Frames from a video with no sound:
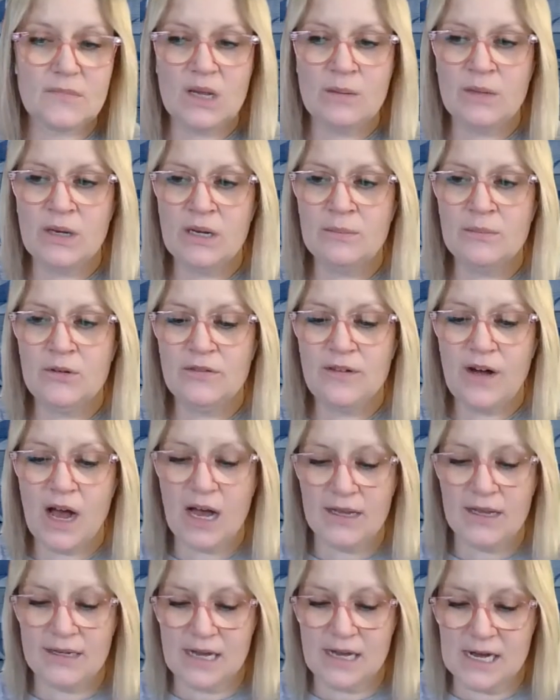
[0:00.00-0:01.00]
I'm going to move
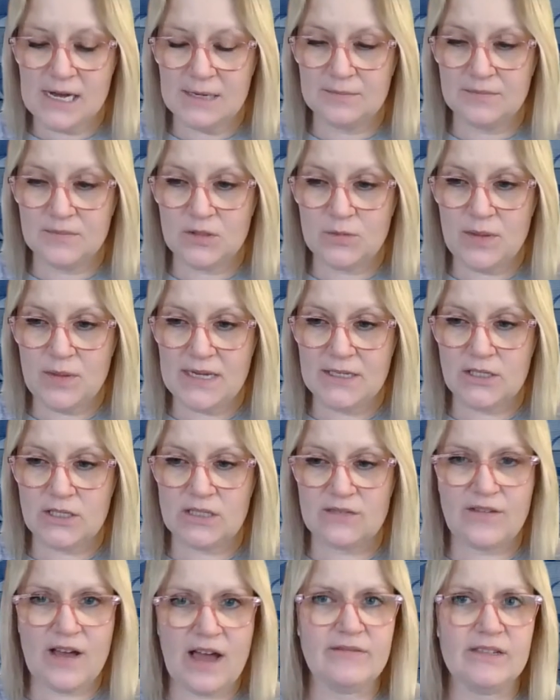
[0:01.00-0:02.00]
on to
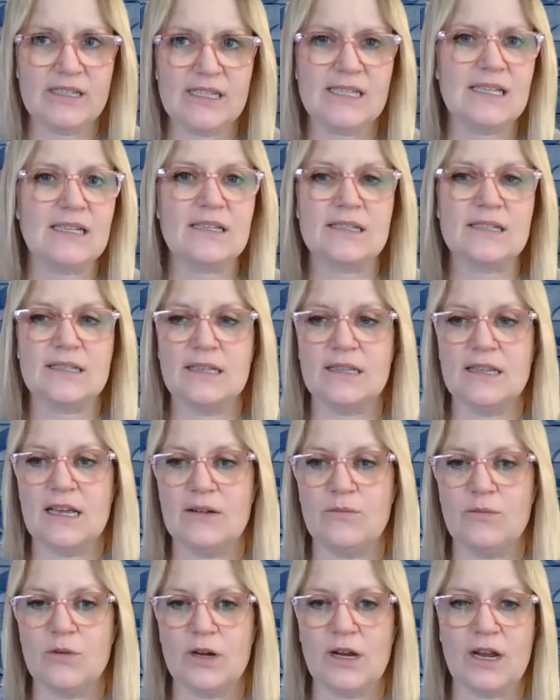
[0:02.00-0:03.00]
pages 5 and 6, and
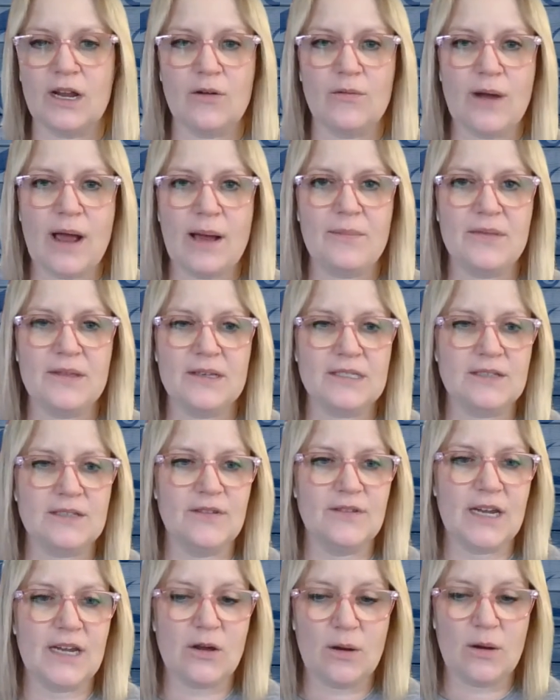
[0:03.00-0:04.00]
then we're going to wrap this
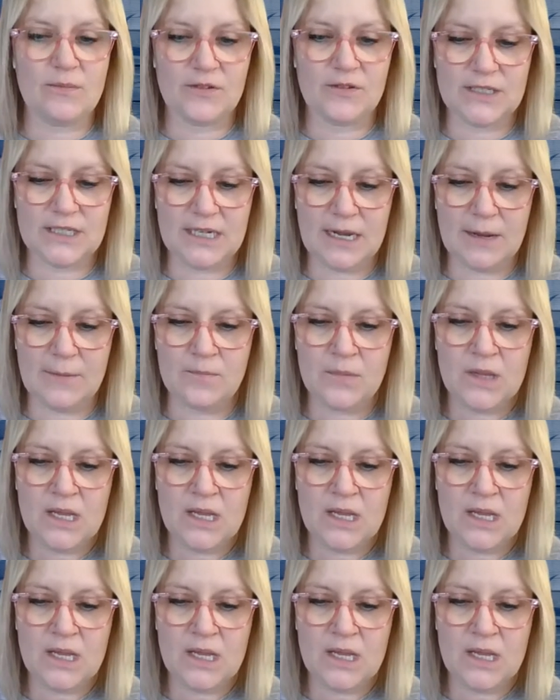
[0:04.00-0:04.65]
video up for today.